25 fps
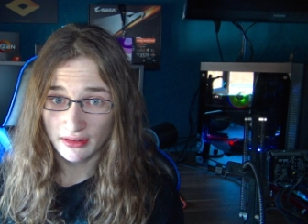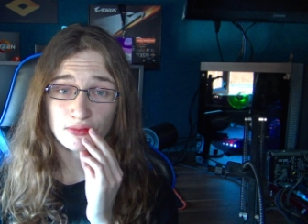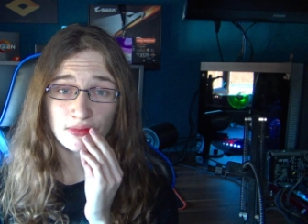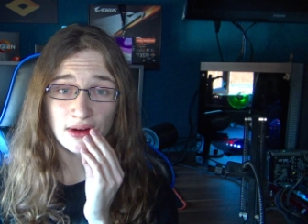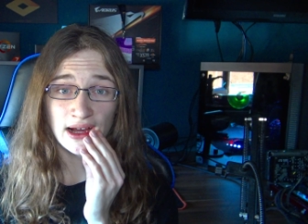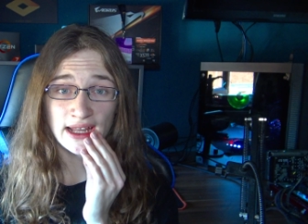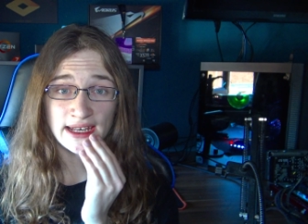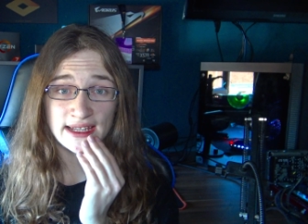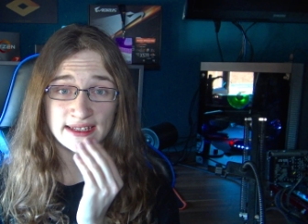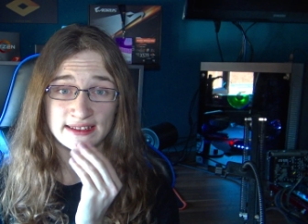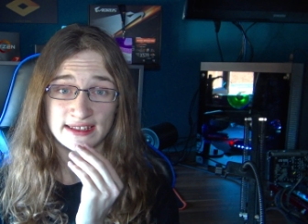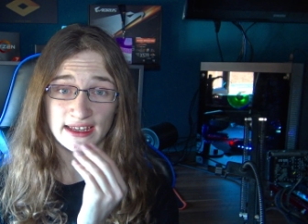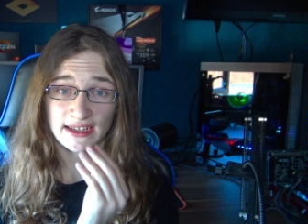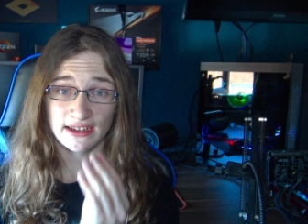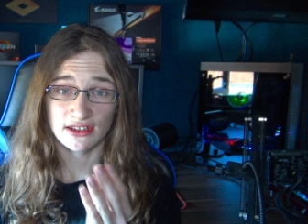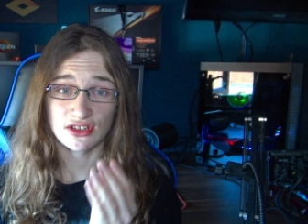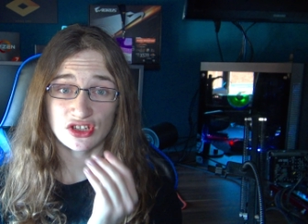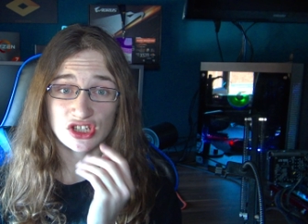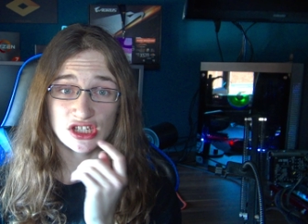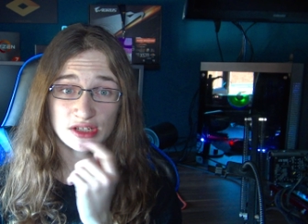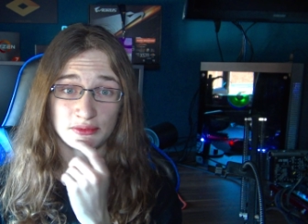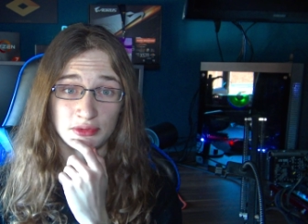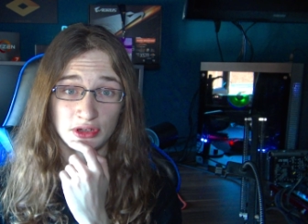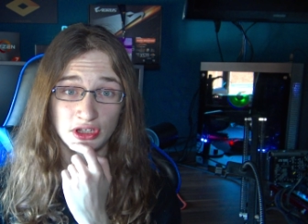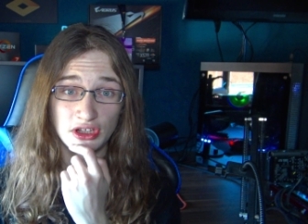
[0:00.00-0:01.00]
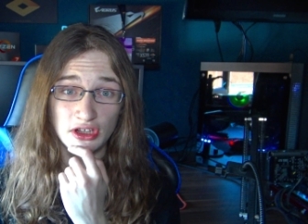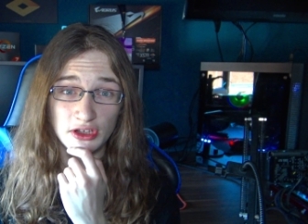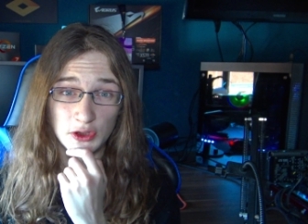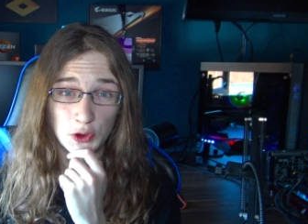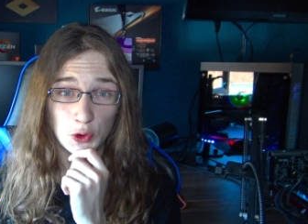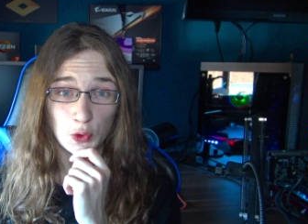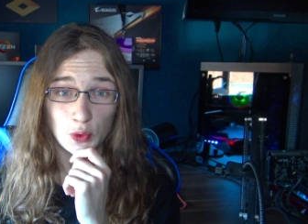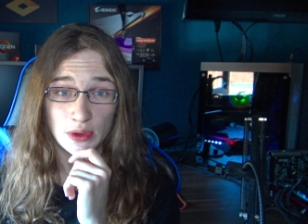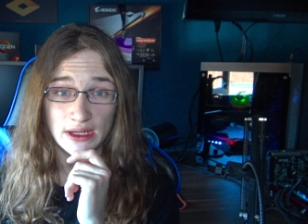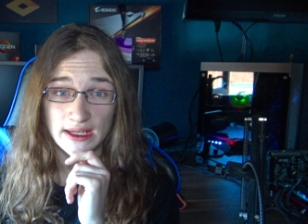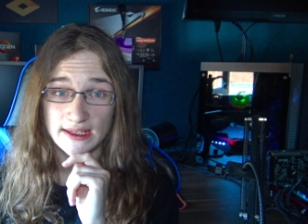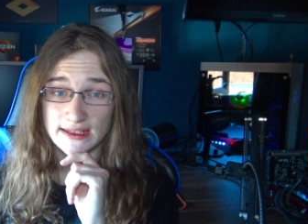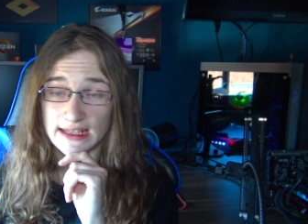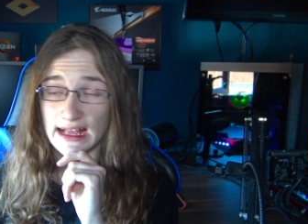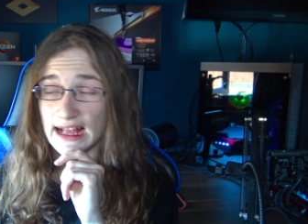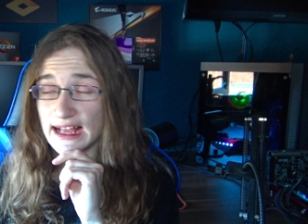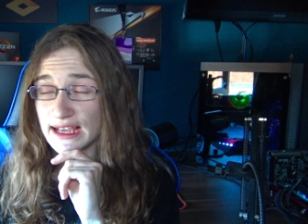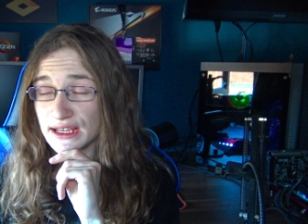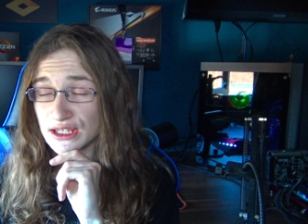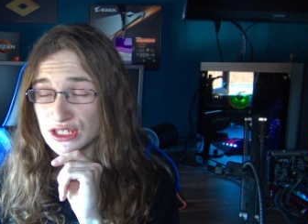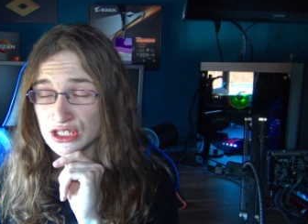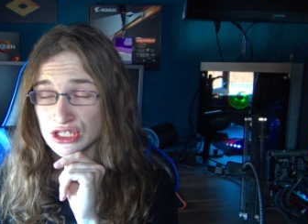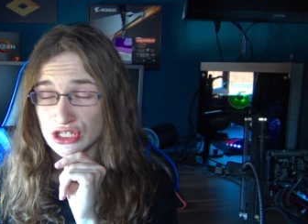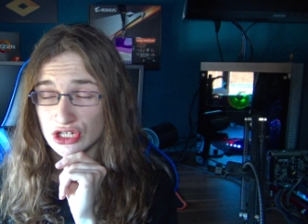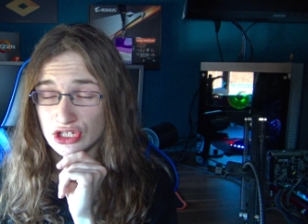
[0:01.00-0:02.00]
where the second GPU is
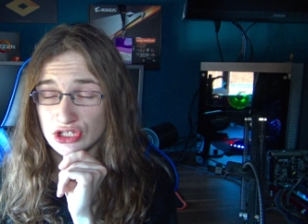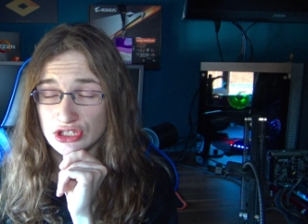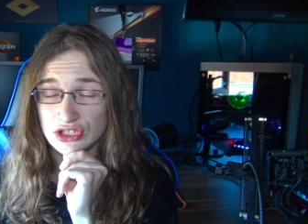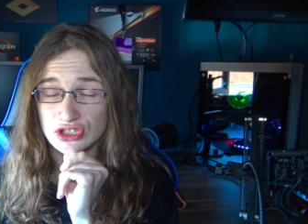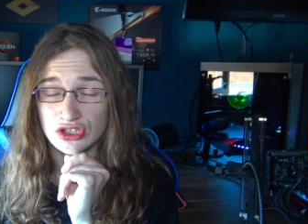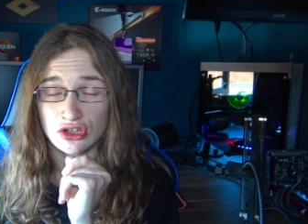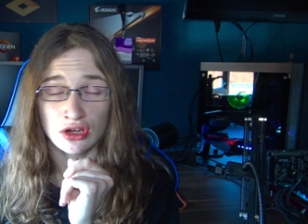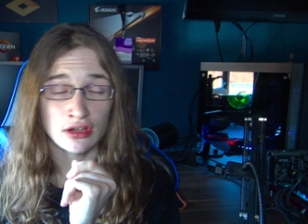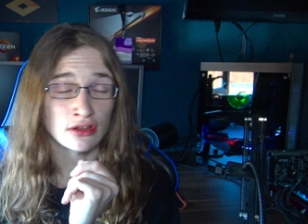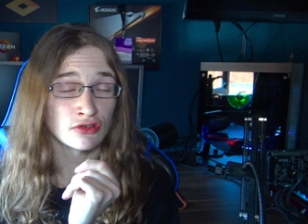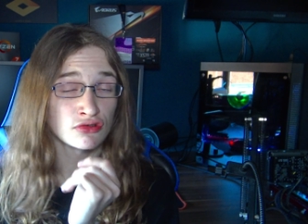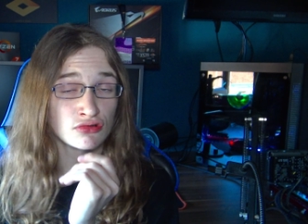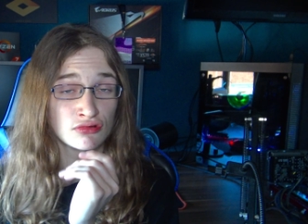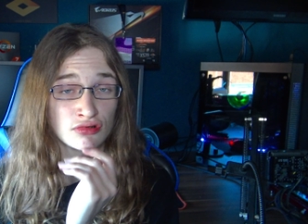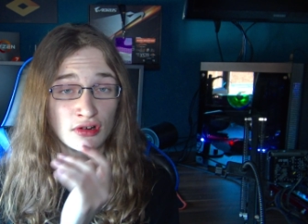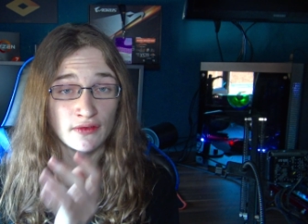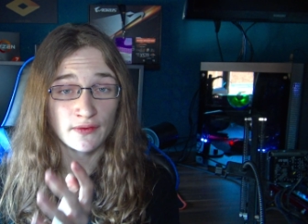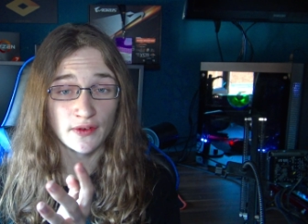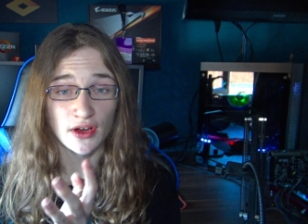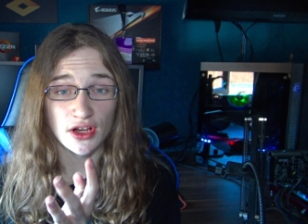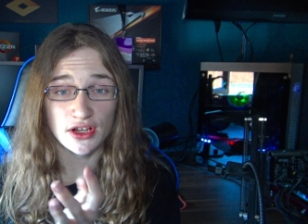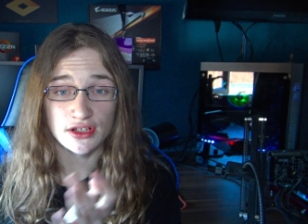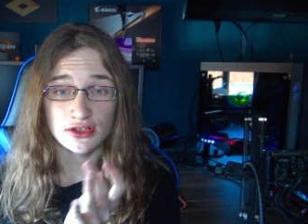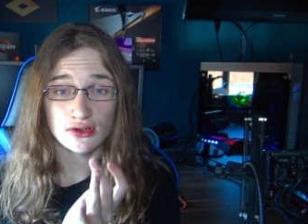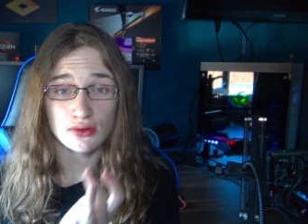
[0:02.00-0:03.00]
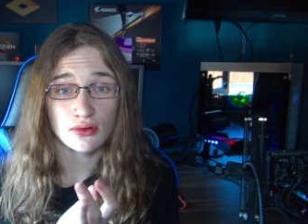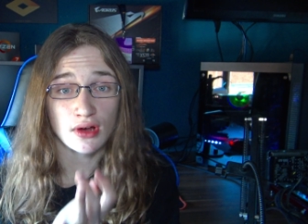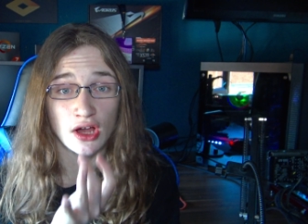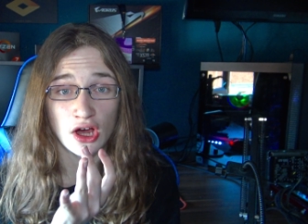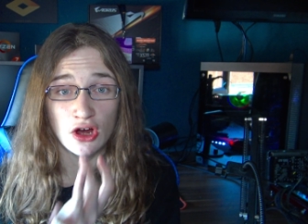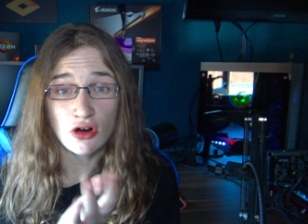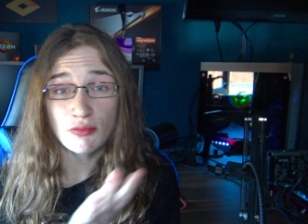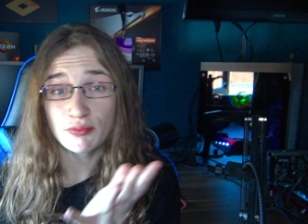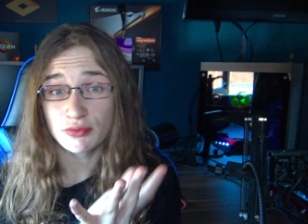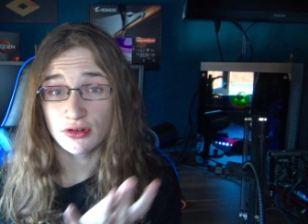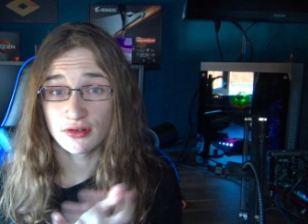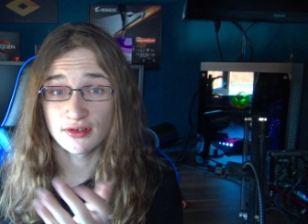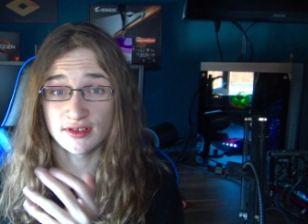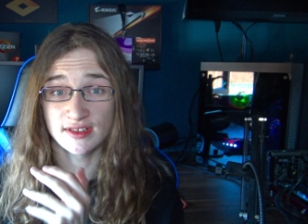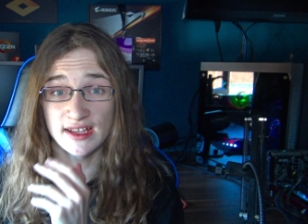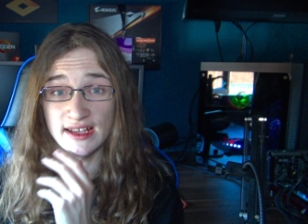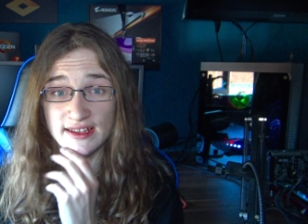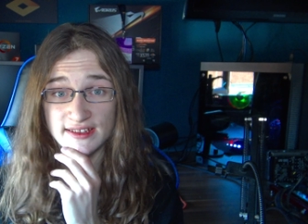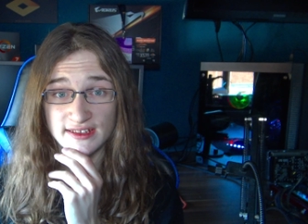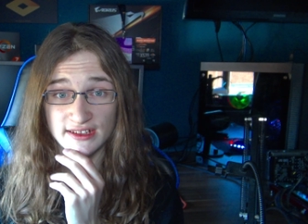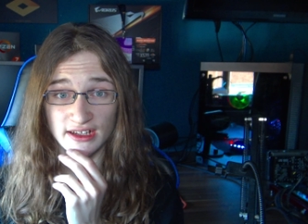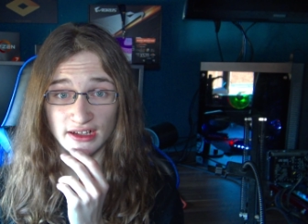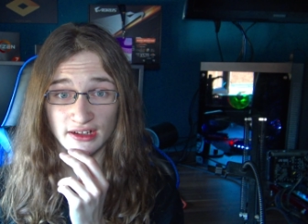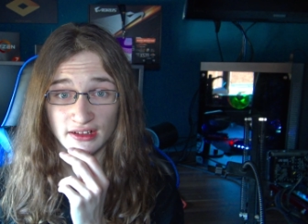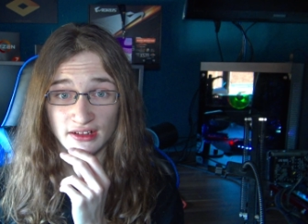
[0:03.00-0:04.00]
actually this traversal
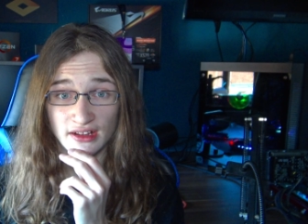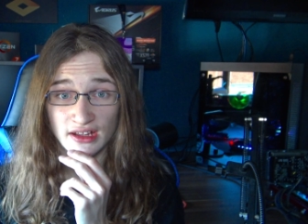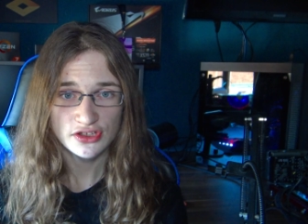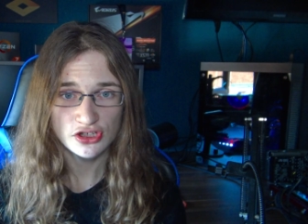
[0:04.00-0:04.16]
coprocessor.